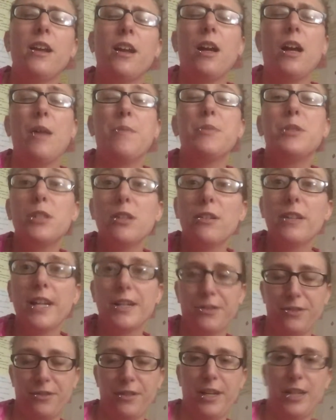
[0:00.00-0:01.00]
I'm still on
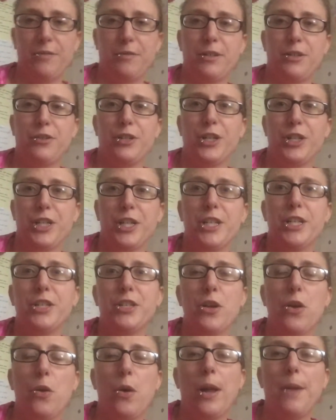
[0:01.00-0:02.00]
exercise restrictions,
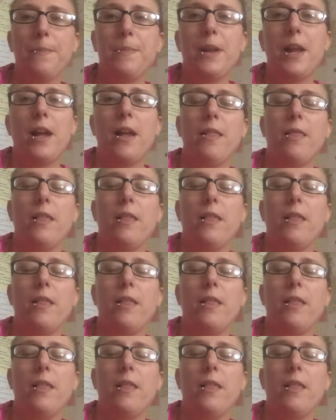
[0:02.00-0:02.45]
so I'm not